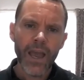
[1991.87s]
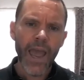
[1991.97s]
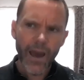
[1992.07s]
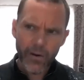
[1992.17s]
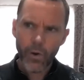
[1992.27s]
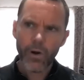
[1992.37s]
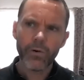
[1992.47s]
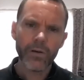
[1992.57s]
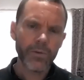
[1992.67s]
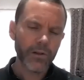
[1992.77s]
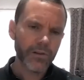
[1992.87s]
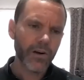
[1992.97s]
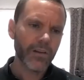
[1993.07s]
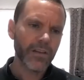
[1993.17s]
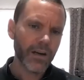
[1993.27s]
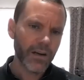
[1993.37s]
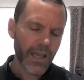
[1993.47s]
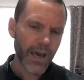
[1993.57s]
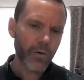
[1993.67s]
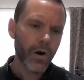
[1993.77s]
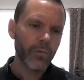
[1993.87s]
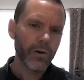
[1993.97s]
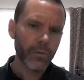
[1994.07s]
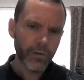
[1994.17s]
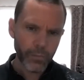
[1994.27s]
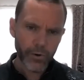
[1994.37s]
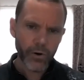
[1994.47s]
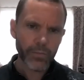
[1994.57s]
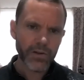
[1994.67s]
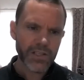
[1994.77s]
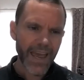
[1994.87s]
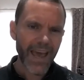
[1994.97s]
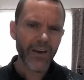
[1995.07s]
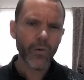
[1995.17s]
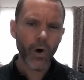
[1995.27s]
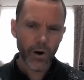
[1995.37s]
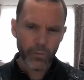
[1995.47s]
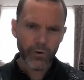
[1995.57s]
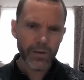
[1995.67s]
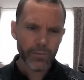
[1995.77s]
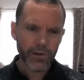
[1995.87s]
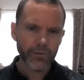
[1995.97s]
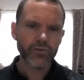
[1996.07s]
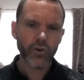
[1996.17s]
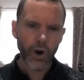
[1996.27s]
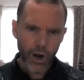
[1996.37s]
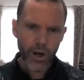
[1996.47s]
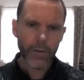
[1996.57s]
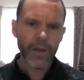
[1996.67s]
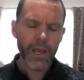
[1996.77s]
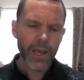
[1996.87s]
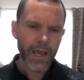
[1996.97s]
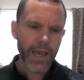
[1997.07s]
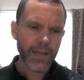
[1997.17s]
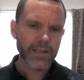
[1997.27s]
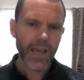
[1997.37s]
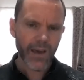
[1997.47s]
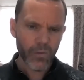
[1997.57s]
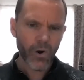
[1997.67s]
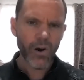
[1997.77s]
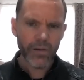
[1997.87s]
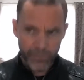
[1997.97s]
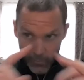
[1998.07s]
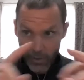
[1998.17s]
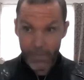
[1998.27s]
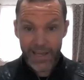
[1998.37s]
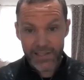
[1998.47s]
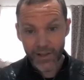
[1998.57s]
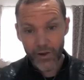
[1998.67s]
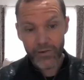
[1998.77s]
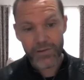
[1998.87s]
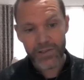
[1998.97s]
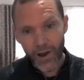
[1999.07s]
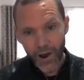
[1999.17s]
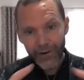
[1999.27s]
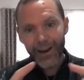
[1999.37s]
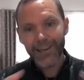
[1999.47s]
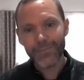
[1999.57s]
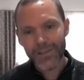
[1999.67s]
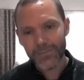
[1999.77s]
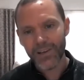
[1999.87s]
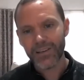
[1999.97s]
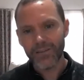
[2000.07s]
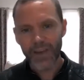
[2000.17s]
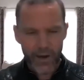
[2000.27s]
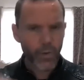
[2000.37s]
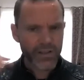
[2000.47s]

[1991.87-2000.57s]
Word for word: How do I rebuild an identity? How do I rebuild purpose? How do I rebuild tribe? And how do I, from a Maslow's hierarchy perspective, how do I